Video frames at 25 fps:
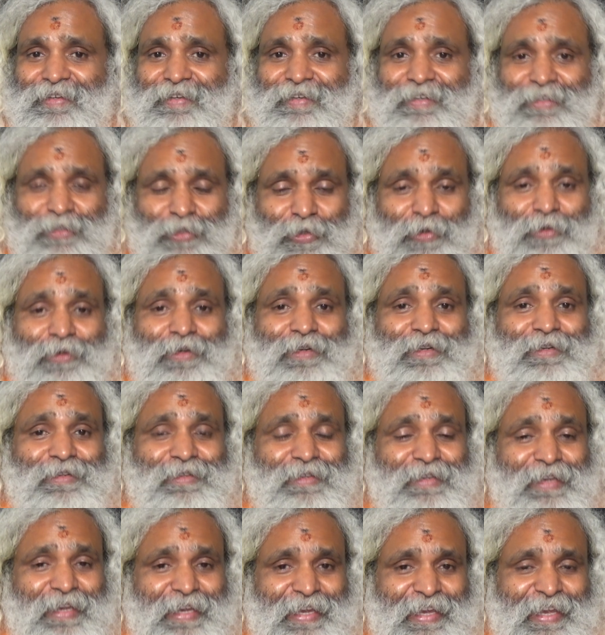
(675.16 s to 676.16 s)
So
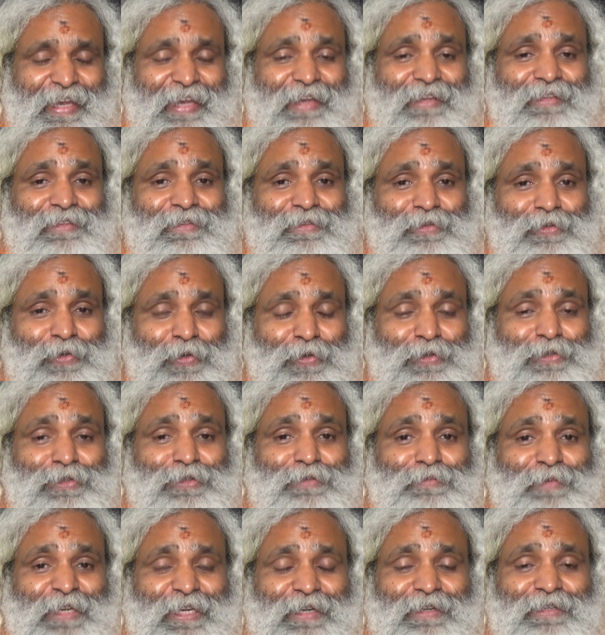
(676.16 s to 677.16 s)
those,
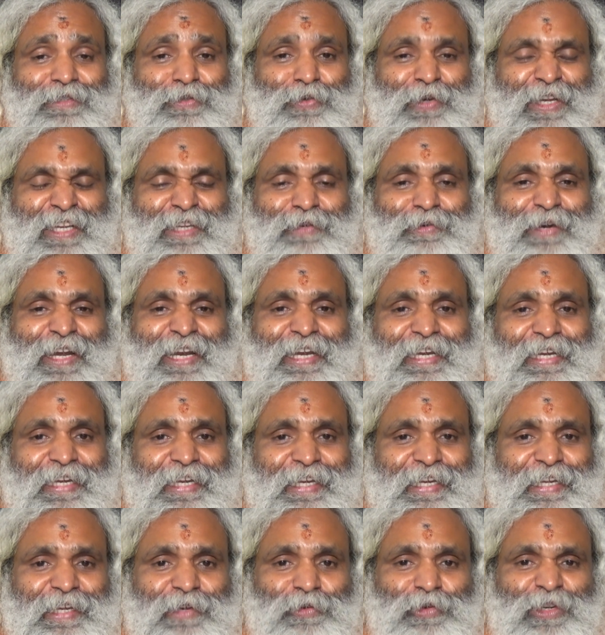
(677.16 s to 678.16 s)
because when you are in
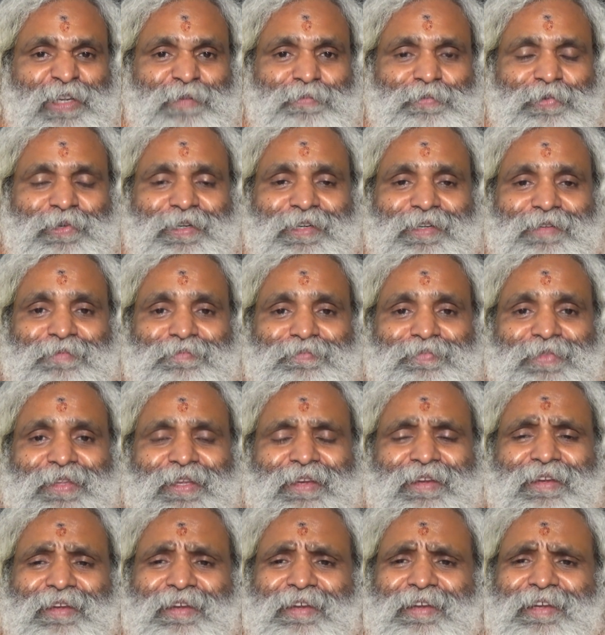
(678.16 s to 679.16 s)
uniform,
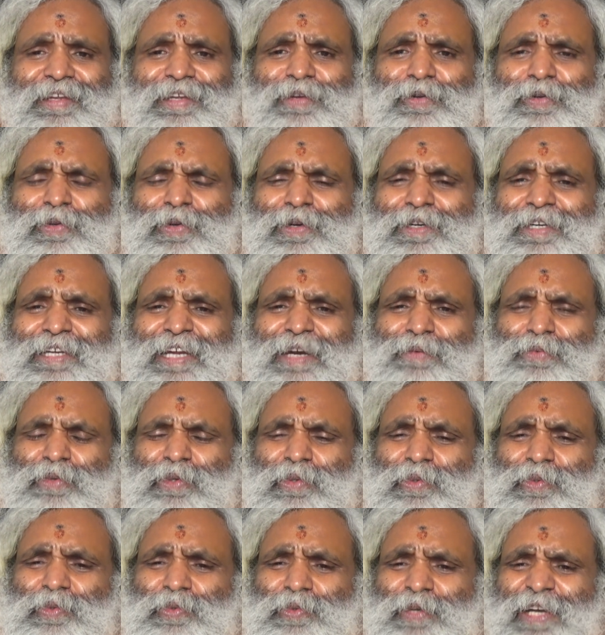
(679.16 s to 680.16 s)
you don't have
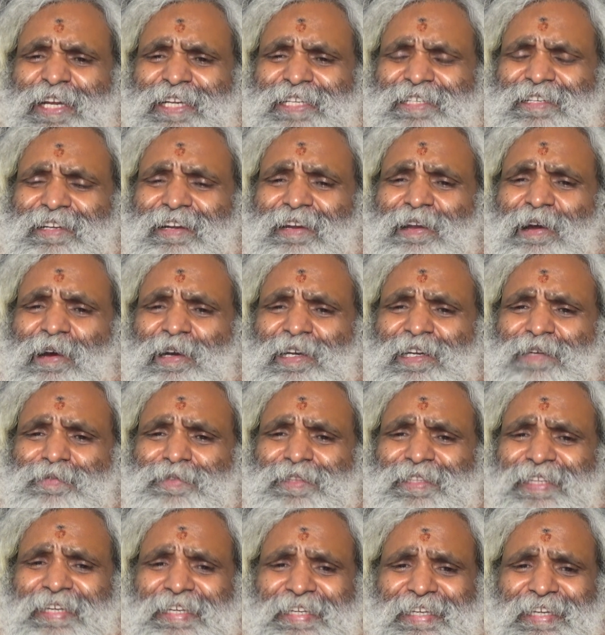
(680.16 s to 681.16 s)
to waste lot
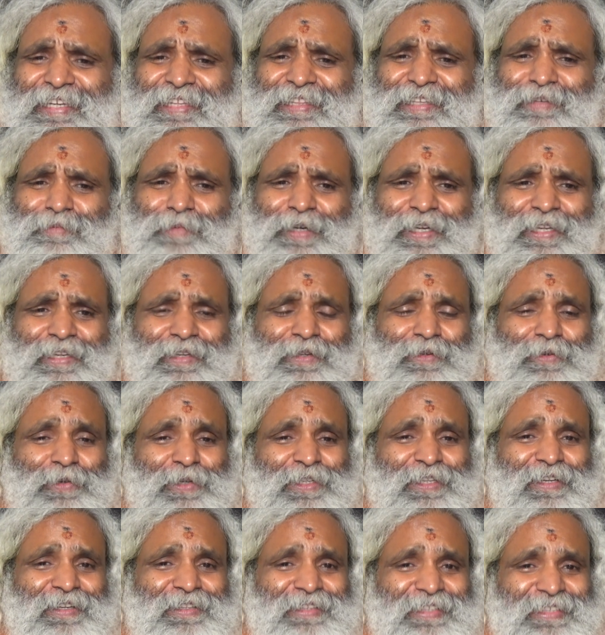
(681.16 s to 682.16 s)
of thinking the money,
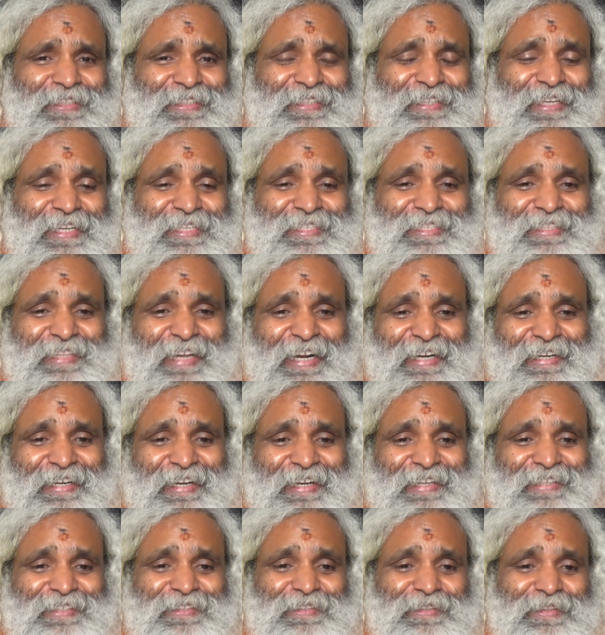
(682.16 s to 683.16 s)
whether this dress, that
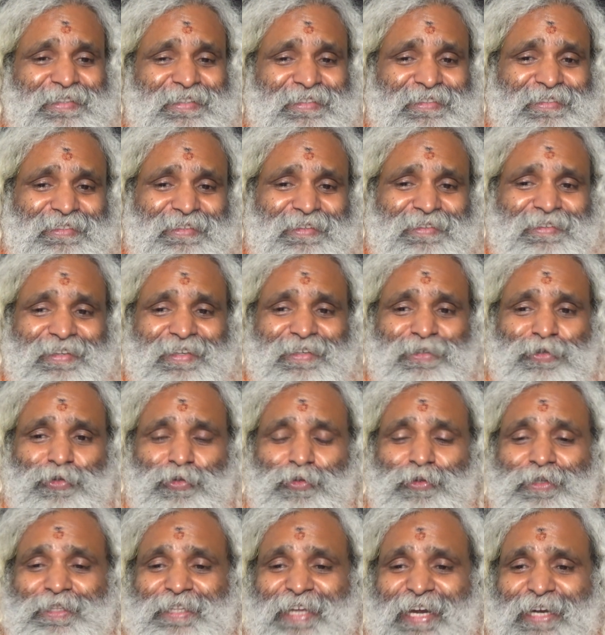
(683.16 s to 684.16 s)
dress, this
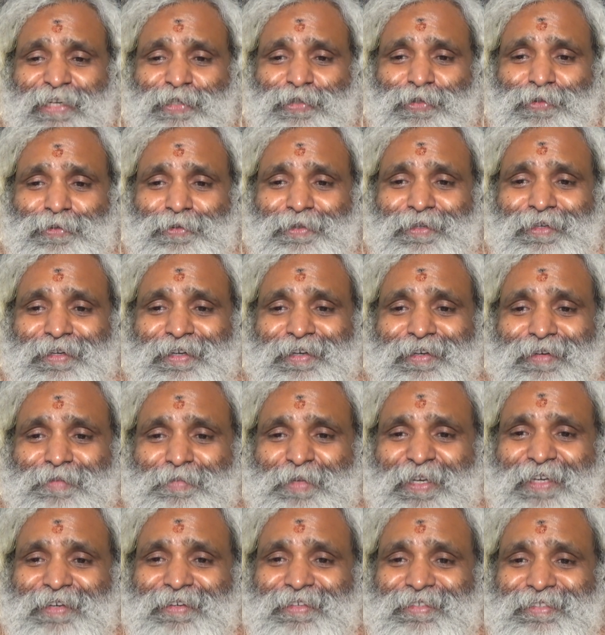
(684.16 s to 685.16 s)
shoe, that shoe,
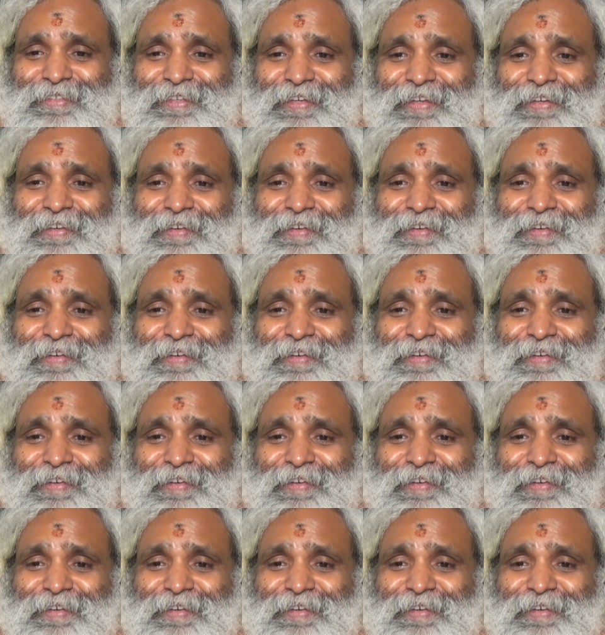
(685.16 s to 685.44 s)
because